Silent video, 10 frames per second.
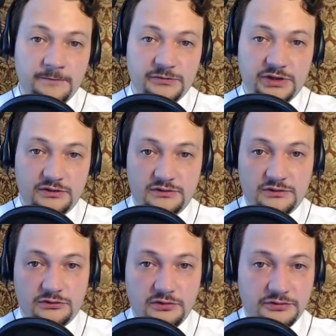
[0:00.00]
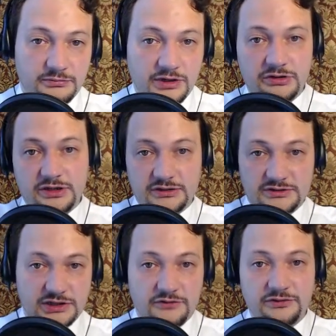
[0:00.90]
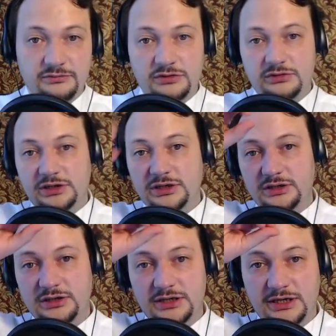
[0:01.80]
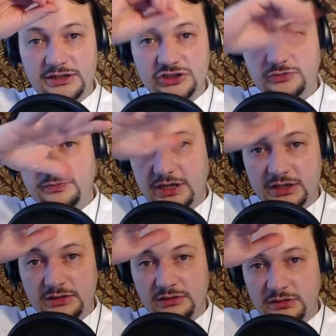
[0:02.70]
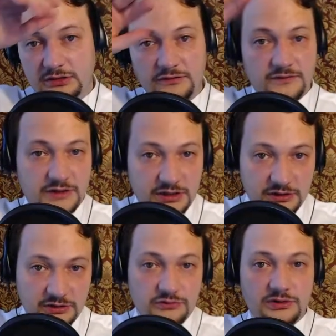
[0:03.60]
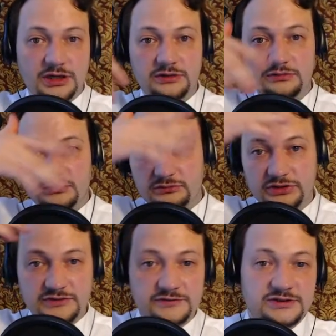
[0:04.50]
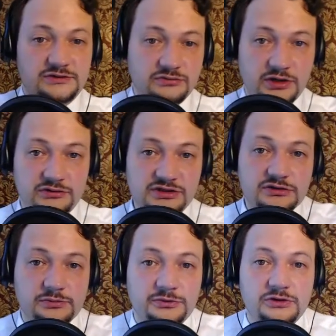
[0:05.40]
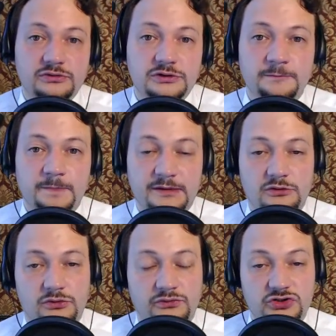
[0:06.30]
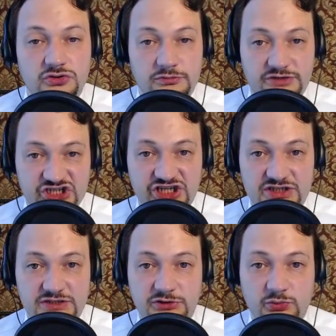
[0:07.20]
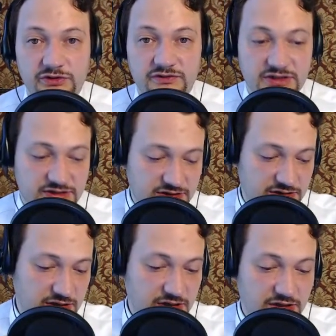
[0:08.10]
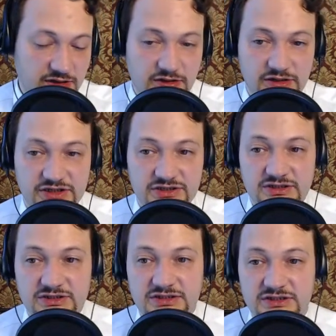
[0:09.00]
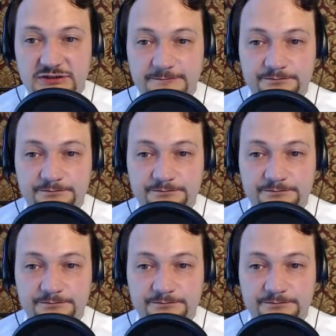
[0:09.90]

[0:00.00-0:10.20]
in the North America and South America and Japan, then you can redistribute your virtual machines between these instances.